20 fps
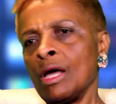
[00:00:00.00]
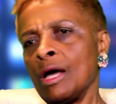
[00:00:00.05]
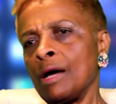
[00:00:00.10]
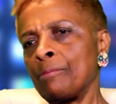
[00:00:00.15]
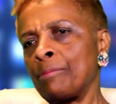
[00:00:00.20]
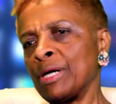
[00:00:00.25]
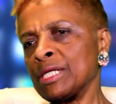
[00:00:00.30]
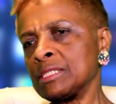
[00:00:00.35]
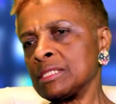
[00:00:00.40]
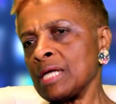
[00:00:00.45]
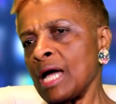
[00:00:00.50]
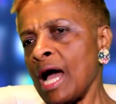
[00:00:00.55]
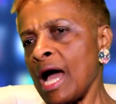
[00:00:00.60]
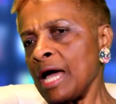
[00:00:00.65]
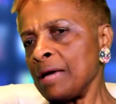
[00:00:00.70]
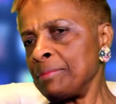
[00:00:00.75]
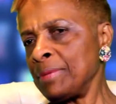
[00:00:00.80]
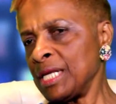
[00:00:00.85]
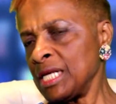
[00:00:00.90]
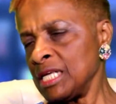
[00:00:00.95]
But
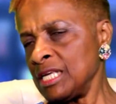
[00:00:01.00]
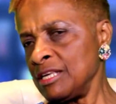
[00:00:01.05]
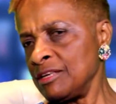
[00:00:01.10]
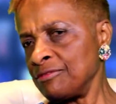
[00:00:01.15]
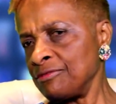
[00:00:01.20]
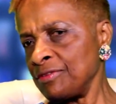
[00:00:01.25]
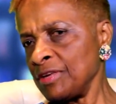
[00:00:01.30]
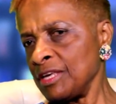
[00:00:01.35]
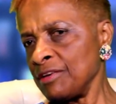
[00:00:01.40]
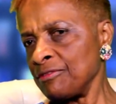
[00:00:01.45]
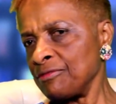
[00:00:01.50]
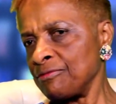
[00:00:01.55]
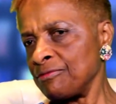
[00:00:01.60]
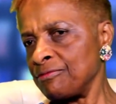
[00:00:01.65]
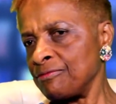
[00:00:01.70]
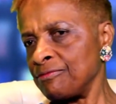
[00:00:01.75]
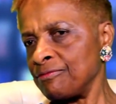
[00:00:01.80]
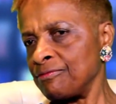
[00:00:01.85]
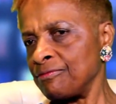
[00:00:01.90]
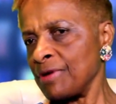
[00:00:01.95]
I believe
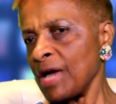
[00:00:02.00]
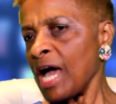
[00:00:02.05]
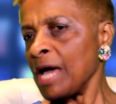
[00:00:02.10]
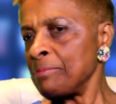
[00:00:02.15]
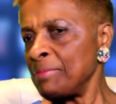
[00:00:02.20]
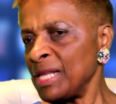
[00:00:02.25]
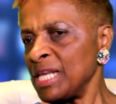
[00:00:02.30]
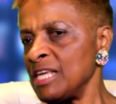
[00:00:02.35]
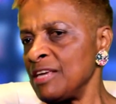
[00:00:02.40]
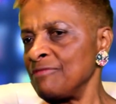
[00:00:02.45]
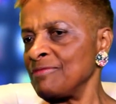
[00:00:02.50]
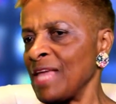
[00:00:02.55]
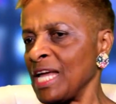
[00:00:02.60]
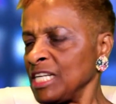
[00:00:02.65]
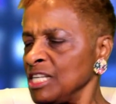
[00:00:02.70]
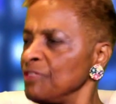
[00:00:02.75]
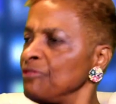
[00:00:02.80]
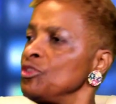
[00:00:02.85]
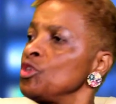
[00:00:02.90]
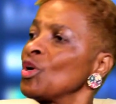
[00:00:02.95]
if I believe
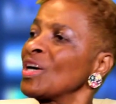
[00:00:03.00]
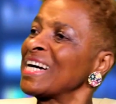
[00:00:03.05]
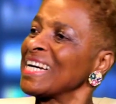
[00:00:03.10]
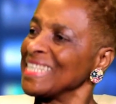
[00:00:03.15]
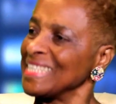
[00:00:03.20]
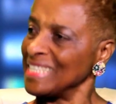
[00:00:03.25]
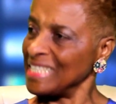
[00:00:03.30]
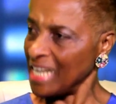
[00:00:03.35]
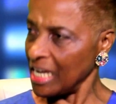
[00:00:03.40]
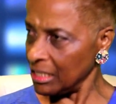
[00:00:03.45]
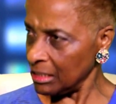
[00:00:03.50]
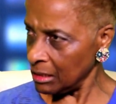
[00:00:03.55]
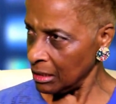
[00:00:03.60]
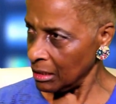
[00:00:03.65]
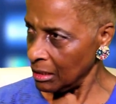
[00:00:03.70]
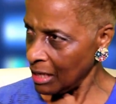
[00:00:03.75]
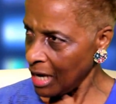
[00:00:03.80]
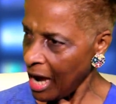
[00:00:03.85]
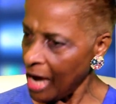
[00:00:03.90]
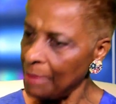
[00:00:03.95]
that if you're
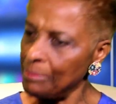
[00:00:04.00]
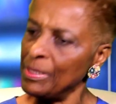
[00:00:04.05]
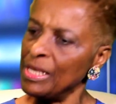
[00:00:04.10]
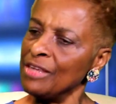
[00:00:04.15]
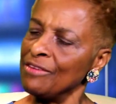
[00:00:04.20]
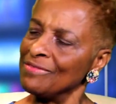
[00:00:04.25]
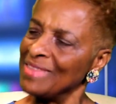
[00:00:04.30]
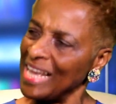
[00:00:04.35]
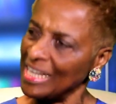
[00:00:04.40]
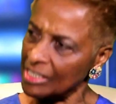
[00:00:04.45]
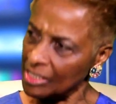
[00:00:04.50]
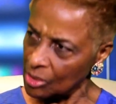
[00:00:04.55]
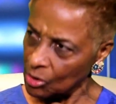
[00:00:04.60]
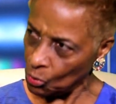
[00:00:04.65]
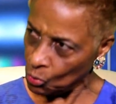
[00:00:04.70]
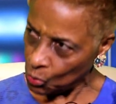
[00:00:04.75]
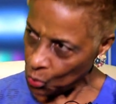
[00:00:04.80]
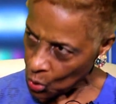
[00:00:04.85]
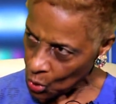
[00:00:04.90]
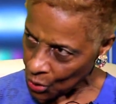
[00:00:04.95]
contented, I believe that's the
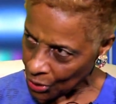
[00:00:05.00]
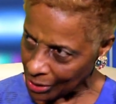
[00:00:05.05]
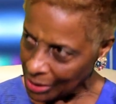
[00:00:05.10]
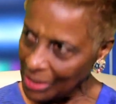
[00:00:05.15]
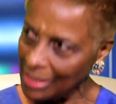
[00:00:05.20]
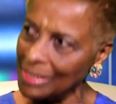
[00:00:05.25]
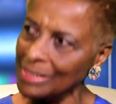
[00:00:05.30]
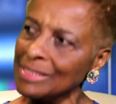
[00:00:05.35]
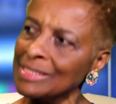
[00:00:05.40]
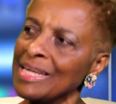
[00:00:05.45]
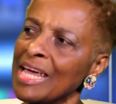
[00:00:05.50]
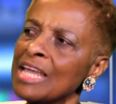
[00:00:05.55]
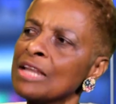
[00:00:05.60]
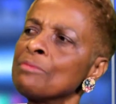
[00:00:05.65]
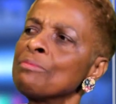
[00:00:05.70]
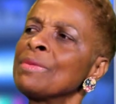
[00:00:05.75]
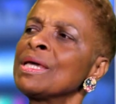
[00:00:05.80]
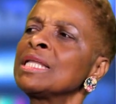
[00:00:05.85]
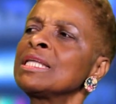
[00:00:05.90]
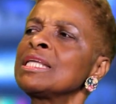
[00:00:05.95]
word.
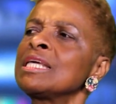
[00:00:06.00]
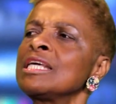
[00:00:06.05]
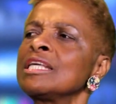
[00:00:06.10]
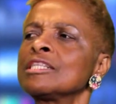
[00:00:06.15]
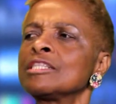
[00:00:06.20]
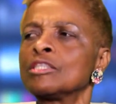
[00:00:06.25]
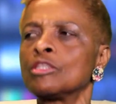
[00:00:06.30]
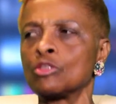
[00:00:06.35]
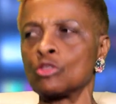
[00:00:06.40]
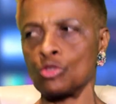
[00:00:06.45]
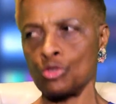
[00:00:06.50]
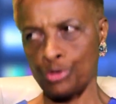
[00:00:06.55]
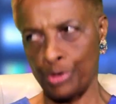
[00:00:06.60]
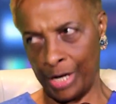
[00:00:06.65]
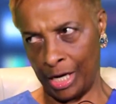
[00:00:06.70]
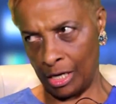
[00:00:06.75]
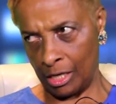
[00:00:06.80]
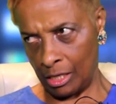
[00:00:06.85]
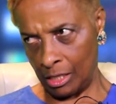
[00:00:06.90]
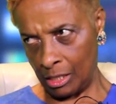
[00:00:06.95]
Contentment is the trick.